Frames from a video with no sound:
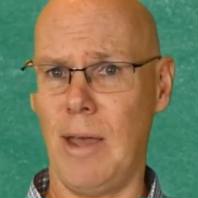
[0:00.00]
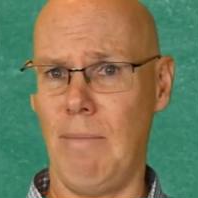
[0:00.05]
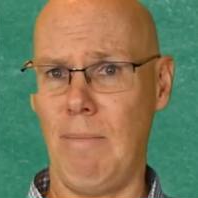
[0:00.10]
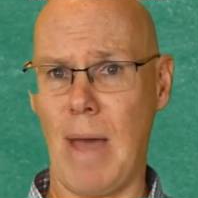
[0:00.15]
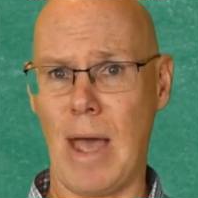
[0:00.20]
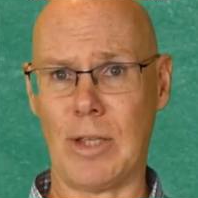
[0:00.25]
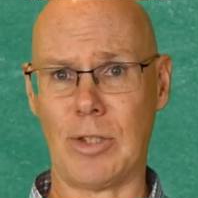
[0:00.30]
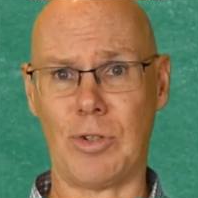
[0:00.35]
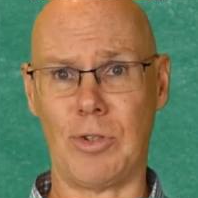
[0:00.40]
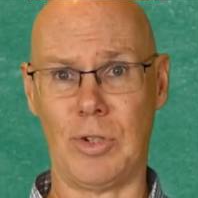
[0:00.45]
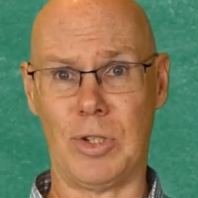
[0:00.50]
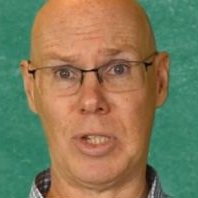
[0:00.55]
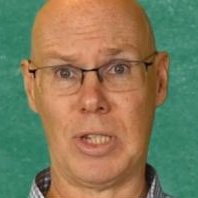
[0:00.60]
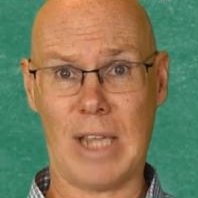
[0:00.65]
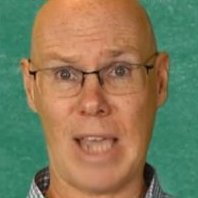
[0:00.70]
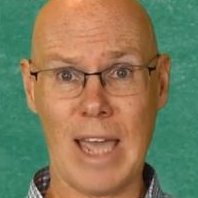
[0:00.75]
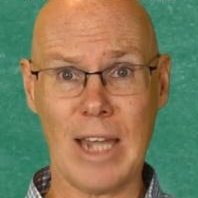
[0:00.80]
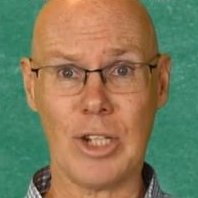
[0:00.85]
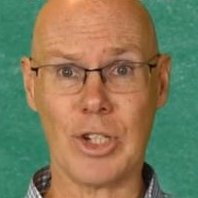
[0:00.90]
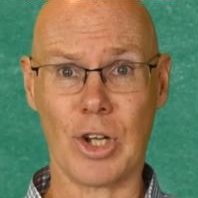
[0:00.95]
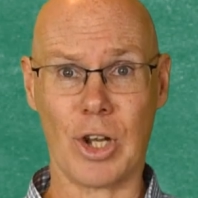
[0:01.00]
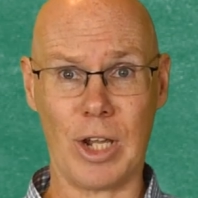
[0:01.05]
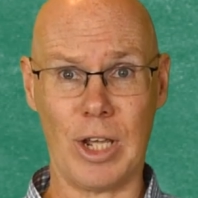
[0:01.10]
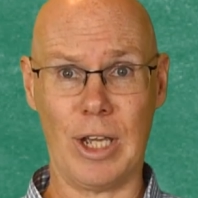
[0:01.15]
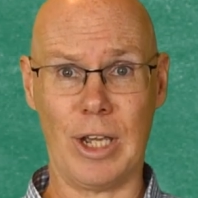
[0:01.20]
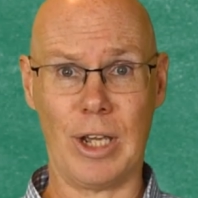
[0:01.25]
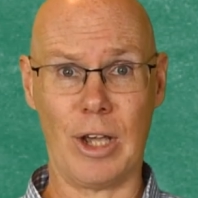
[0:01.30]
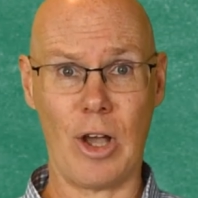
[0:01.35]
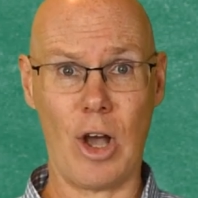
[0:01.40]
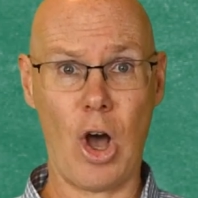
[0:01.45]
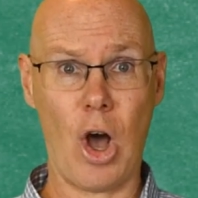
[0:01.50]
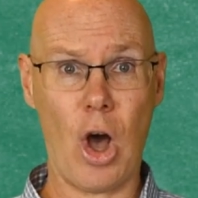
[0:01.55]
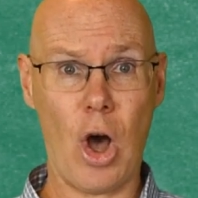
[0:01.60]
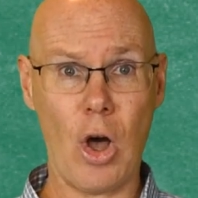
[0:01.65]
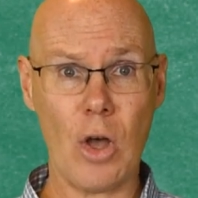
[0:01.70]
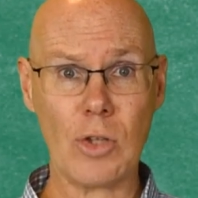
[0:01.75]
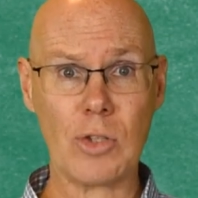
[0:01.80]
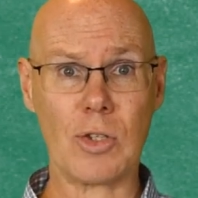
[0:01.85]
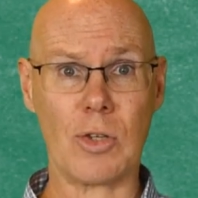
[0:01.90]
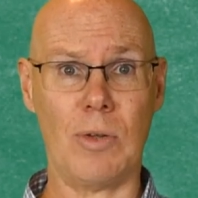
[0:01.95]
Master scheduling
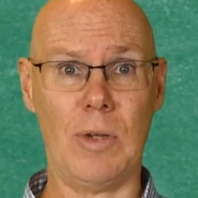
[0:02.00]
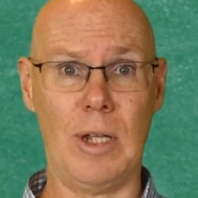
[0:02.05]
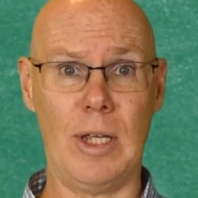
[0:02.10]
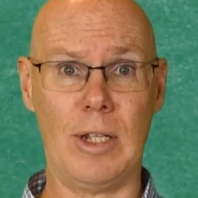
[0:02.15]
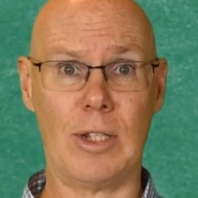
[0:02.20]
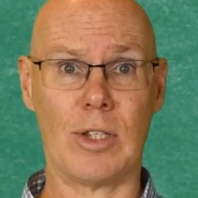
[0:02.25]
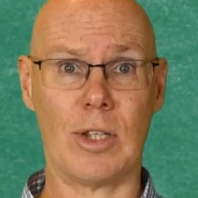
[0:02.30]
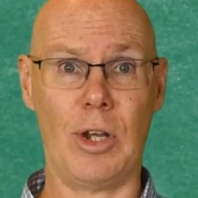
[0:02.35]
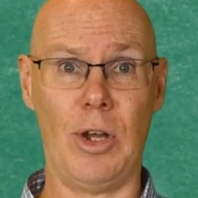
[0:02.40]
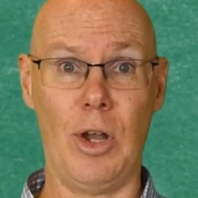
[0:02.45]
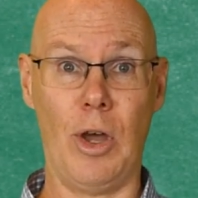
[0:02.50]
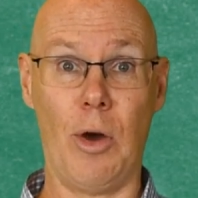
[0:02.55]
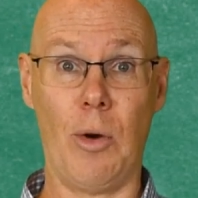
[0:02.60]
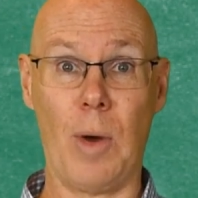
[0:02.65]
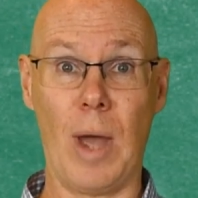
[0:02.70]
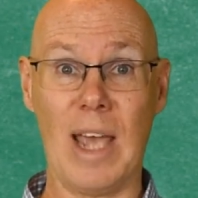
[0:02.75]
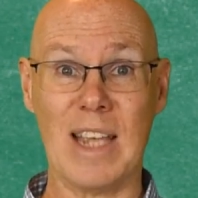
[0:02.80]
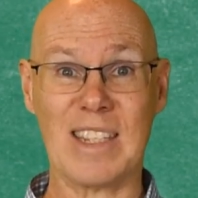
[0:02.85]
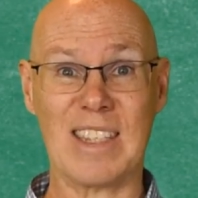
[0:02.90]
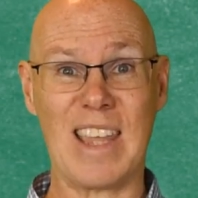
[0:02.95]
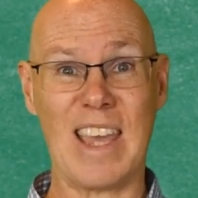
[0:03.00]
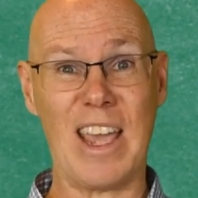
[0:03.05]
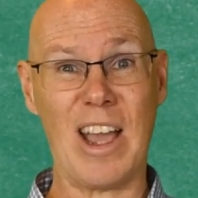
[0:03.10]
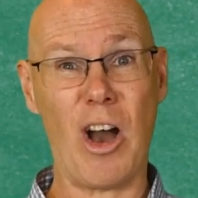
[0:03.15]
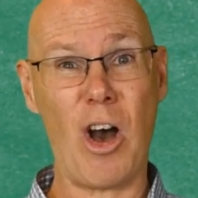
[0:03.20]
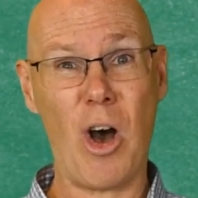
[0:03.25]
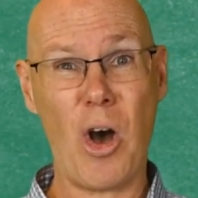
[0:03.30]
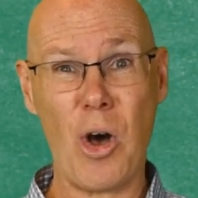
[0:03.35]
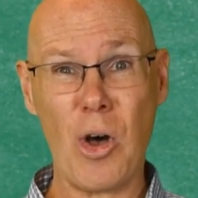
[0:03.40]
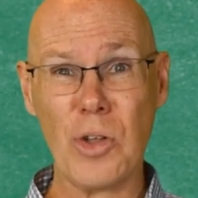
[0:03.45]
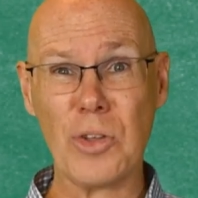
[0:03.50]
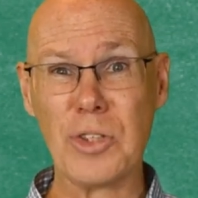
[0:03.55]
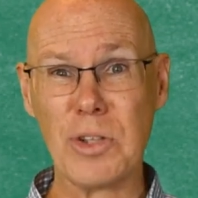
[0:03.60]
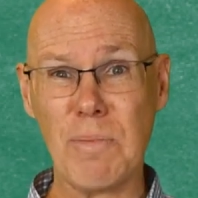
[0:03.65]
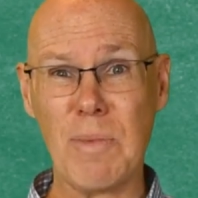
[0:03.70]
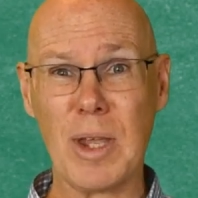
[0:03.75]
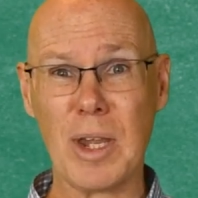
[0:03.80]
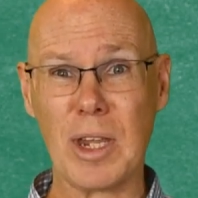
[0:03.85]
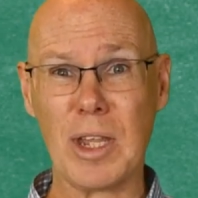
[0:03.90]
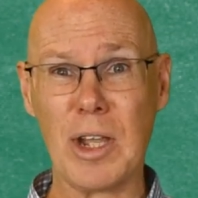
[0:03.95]
also needs to know, as they
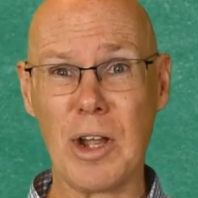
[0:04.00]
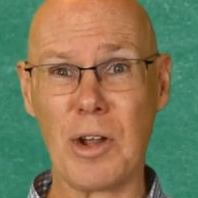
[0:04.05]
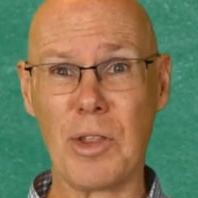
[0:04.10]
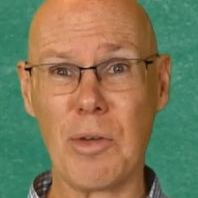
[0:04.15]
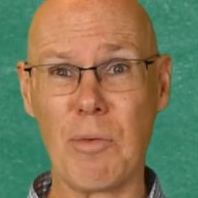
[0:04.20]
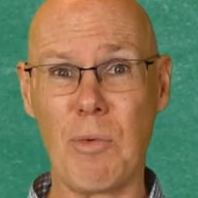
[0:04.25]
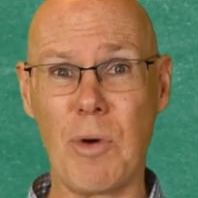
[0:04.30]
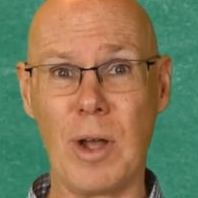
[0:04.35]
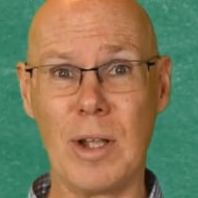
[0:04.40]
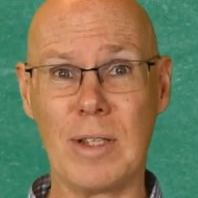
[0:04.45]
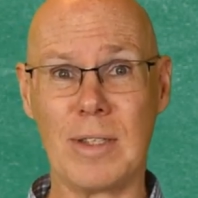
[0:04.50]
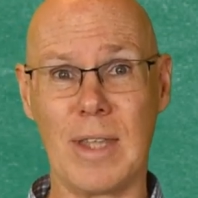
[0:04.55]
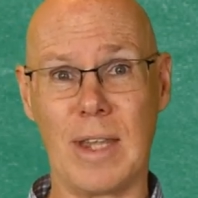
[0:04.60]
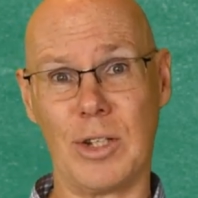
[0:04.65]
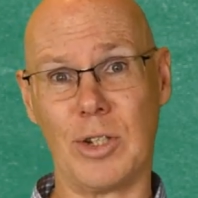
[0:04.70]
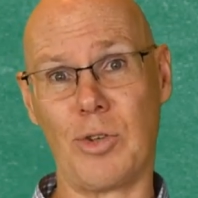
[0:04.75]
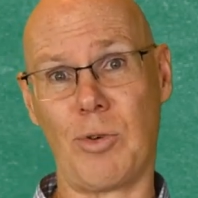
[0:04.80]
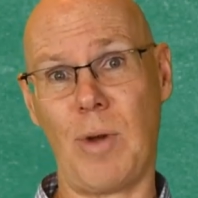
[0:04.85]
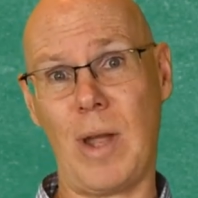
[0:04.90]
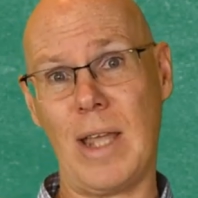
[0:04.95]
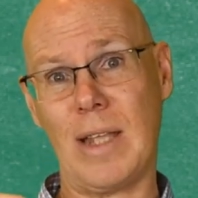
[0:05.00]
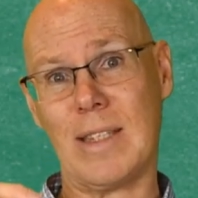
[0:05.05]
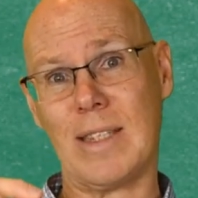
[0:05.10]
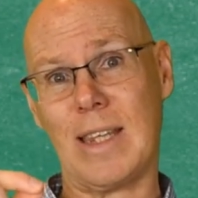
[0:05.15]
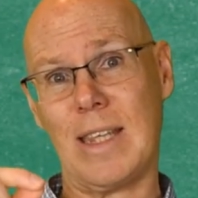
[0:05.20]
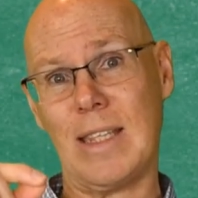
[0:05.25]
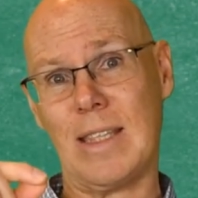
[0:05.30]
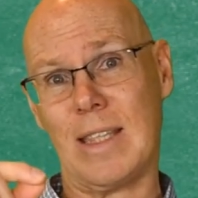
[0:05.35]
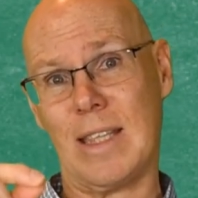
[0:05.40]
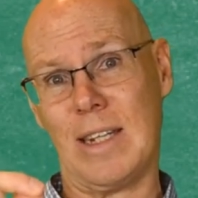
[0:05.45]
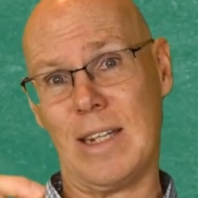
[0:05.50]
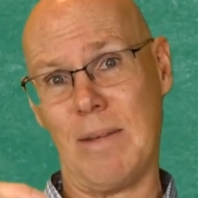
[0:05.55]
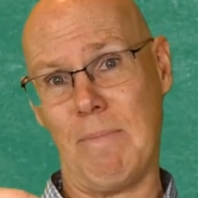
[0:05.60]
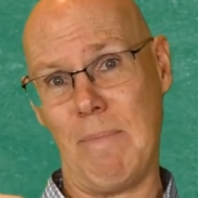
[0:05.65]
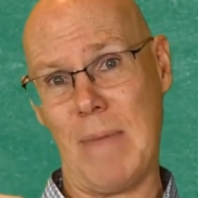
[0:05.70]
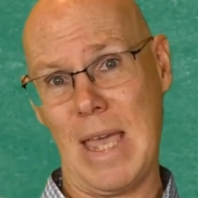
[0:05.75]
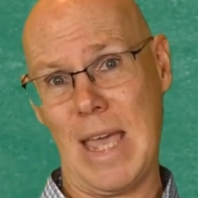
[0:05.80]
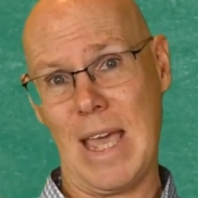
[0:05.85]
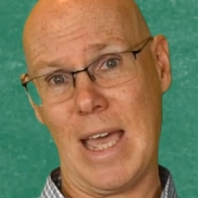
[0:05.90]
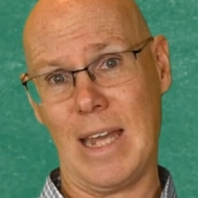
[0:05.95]
ultimately are the ones that translate the
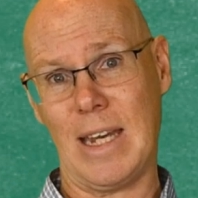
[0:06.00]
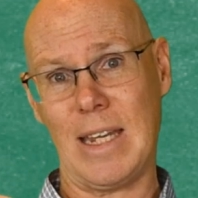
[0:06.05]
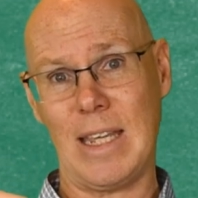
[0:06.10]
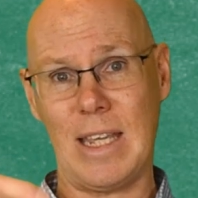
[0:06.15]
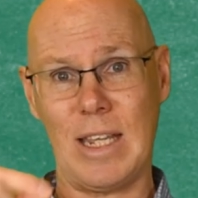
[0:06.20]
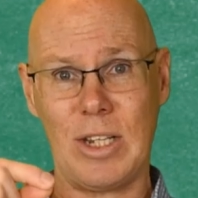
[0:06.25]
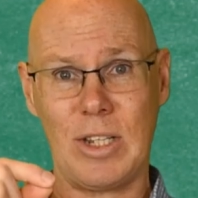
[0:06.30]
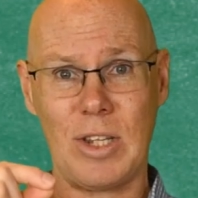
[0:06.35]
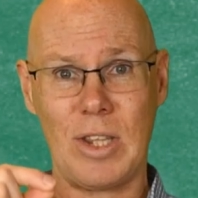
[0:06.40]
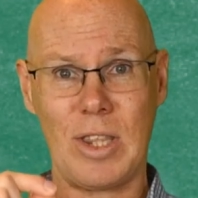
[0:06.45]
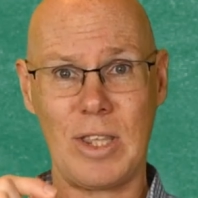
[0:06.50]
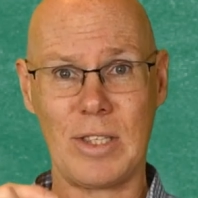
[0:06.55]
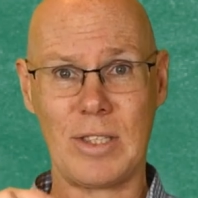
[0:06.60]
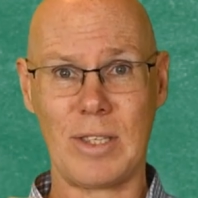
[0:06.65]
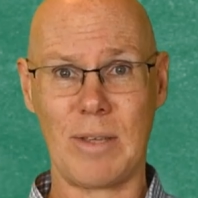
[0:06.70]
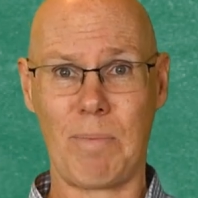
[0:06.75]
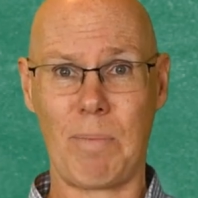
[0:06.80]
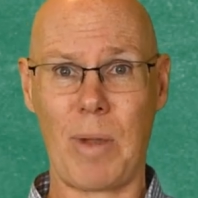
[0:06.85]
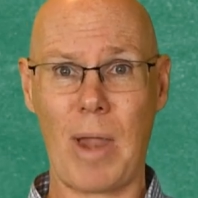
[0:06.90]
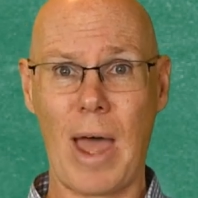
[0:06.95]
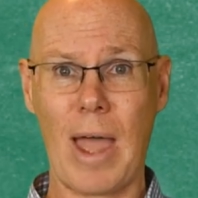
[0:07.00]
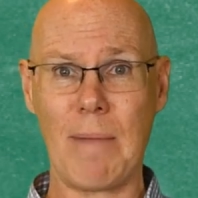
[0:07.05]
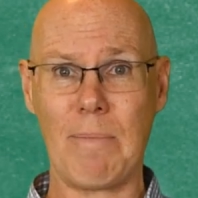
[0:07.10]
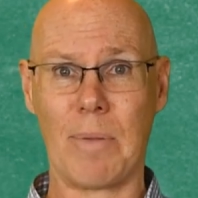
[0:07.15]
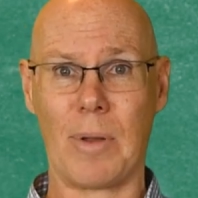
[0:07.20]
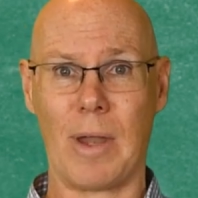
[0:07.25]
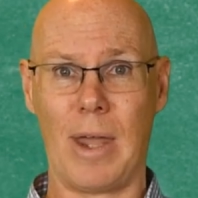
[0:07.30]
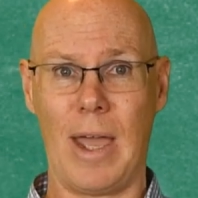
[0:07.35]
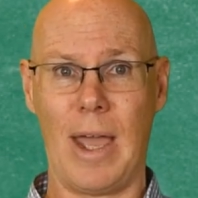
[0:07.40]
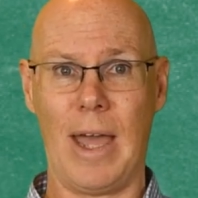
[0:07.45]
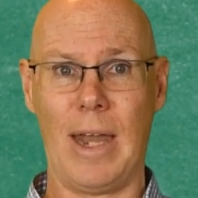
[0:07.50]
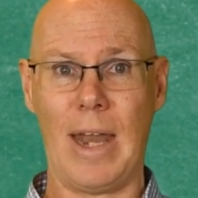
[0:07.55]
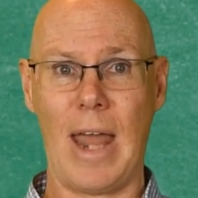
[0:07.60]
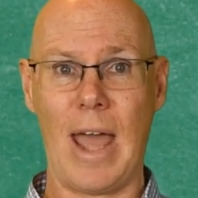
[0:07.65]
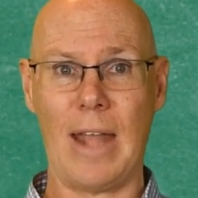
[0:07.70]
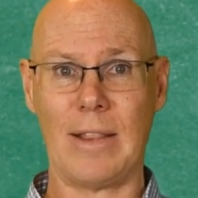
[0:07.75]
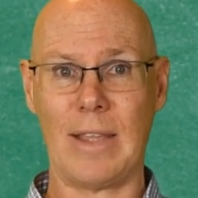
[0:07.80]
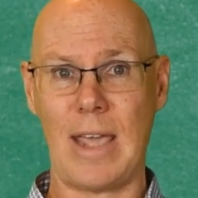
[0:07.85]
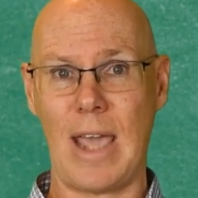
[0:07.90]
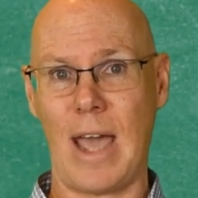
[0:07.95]
demand into the supply plan
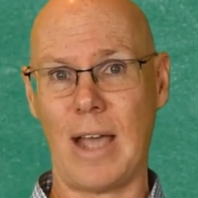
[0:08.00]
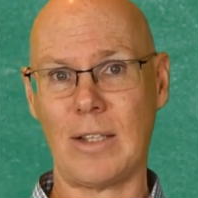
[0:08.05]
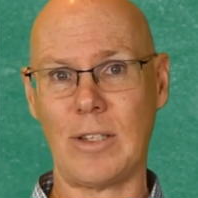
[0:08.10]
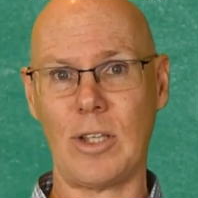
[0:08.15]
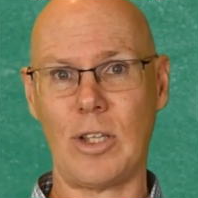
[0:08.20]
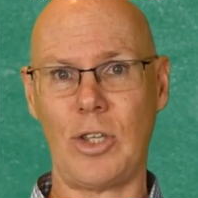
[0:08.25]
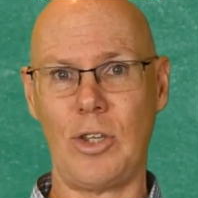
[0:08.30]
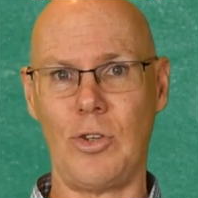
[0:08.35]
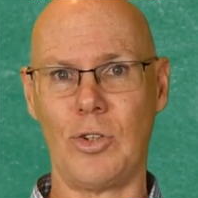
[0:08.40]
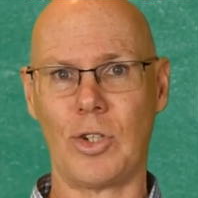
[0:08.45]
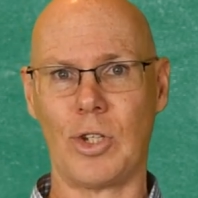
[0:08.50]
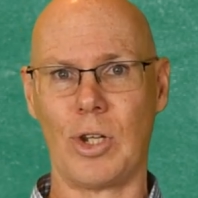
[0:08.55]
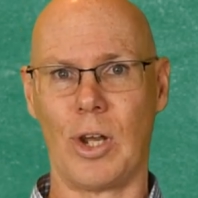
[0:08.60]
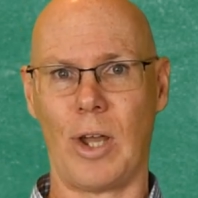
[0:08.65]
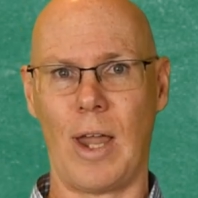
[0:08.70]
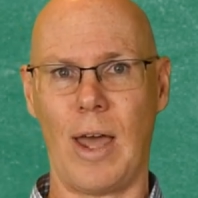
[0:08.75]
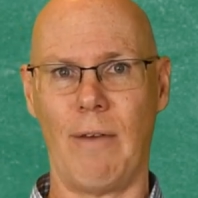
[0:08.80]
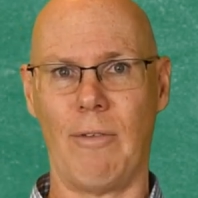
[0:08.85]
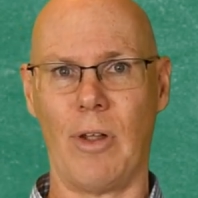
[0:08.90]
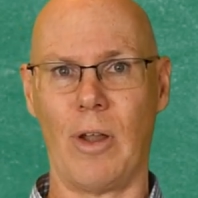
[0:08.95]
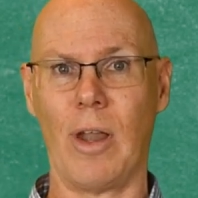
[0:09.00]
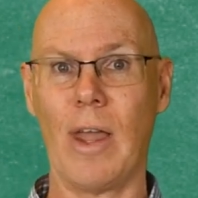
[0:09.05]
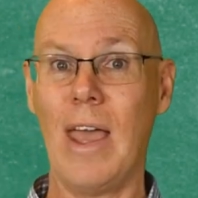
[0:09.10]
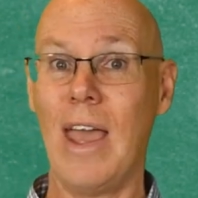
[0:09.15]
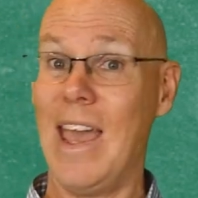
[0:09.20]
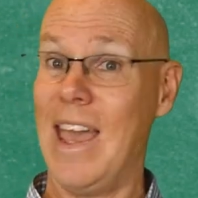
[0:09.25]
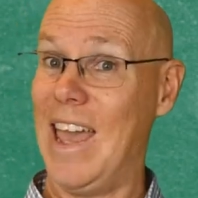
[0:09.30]
at the execution level